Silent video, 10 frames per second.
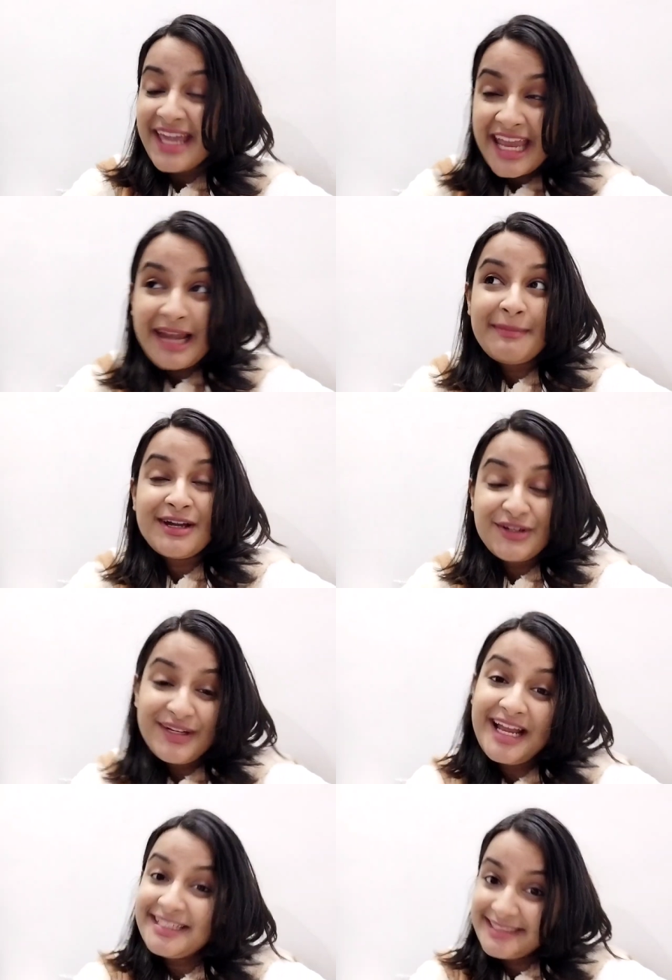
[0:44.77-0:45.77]
It'll be a
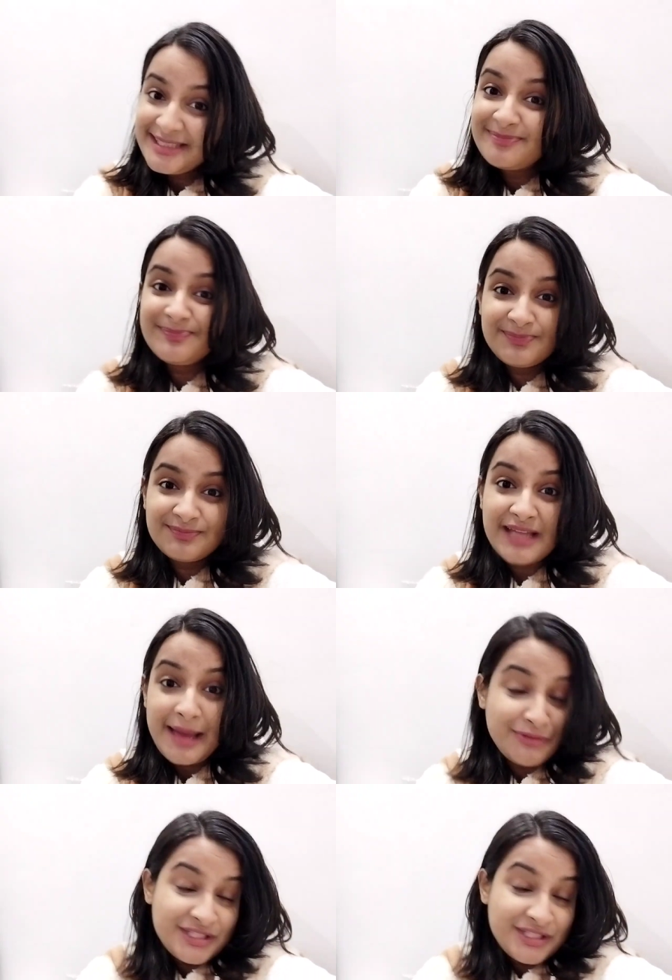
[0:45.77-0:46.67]
good idea. I'm